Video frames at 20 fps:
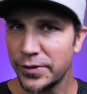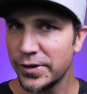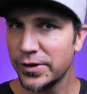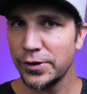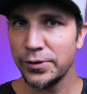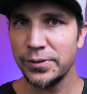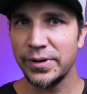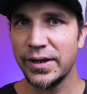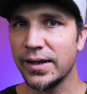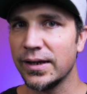
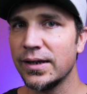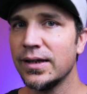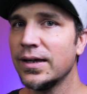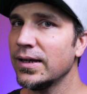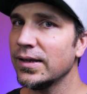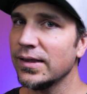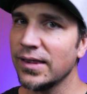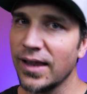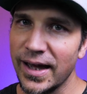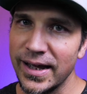including
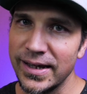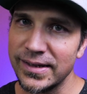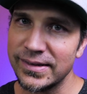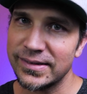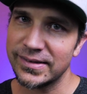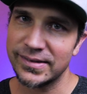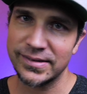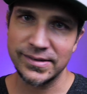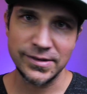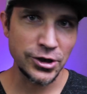
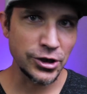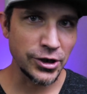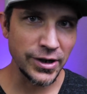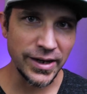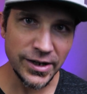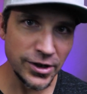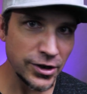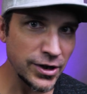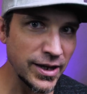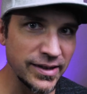lights, your
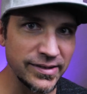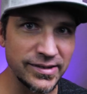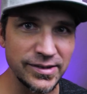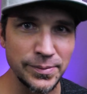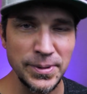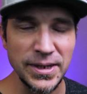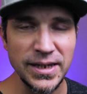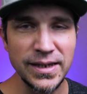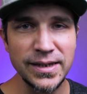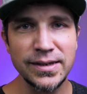internet
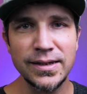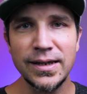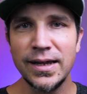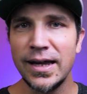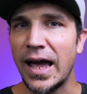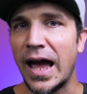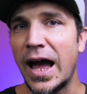speed,